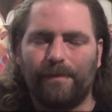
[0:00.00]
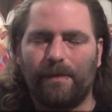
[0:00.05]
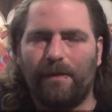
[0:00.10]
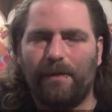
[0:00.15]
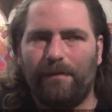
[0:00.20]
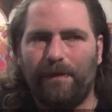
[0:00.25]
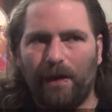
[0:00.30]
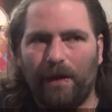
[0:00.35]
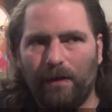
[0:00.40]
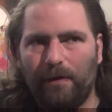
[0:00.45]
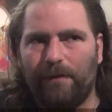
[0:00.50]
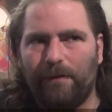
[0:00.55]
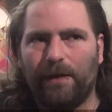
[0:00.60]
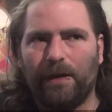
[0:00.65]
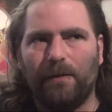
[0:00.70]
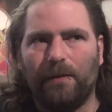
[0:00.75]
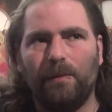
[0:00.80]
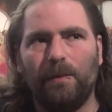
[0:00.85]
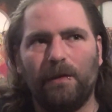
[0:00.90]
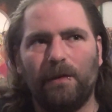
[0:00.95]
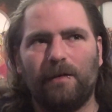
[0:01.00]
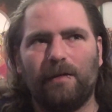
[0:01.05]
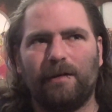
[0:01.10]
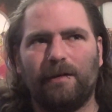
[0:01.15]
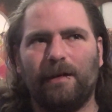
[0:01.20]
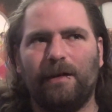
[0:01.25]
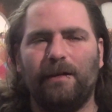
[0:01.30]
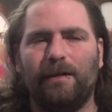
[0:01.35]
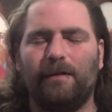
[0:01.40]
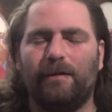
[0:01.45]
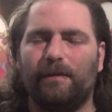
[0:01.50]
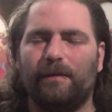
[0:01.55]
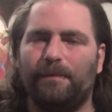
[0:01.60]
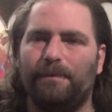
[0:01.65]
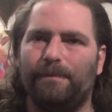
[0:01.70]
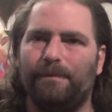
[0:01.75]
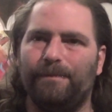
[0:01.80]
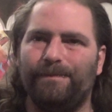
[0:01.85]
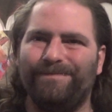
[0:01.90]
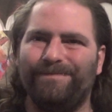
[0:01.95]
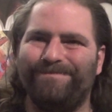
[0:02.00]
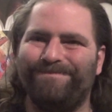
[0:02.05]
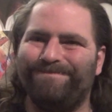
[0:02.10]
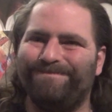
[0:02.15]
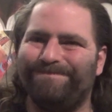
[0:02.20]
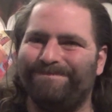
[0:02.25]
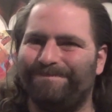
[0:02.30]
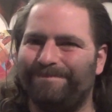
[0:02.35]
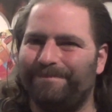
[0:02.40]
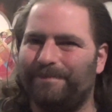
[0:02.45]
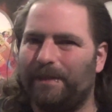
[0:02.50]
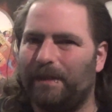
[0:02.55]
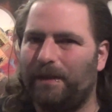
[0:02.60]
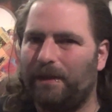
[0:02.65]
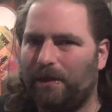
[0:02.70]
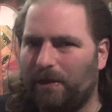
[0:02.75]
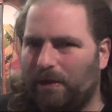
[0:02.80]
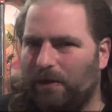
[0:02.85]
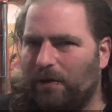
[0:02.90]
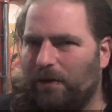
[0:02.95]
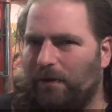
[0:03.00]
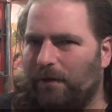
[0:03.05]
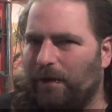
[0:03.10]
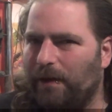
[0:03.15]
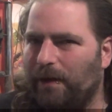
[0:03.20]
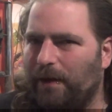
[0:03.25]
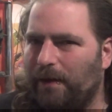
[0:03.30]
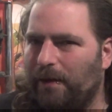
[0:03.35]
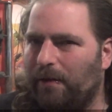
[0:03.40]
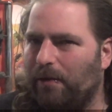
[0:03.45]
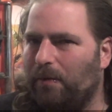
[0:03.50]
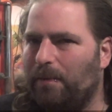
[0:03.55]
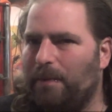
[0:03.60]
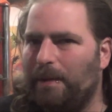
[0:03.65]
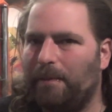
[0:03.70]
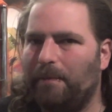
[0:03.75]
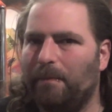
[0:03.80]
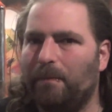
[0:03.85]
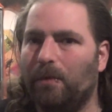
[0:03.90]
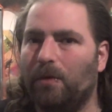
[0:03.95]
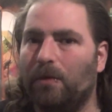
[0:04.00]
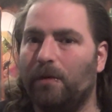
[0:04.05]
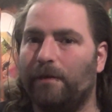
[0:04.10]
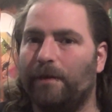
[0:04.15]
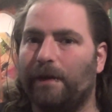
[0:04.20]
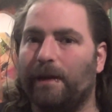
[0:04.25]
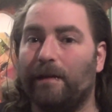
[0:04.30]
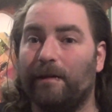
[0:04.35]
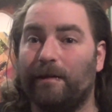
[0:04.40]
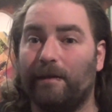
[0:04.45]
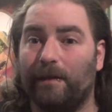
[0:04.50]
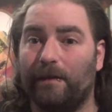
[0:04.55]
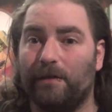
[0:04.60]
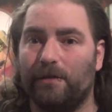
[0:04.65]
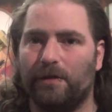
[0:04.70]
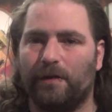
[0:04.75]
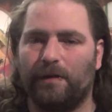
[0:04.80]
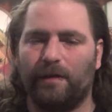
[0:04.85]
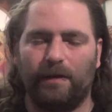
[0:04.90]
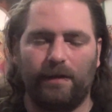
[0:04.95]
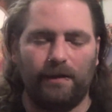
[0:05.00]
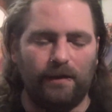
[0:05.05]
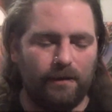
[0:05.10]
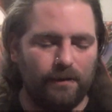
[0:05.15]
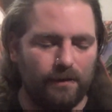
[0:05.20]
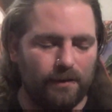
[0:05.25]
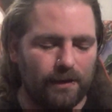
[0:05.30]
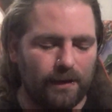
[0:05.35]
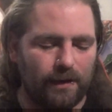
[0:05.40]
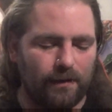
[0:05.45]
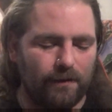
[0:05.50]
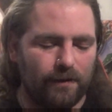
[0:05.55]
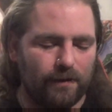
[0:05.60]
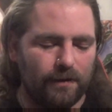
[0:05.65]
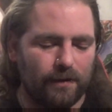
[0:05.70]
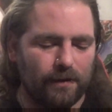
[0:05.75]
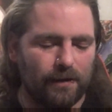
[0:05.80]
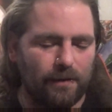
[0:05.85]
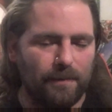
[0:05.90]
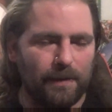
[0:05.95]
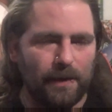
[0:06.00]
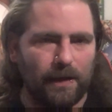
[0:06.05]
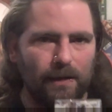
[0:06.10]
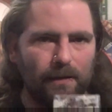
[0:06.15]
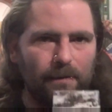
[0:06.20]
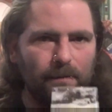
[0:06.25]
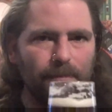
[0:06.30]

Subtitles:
The only thing I would say is you could do with a little bit more of that citrusy character coming in.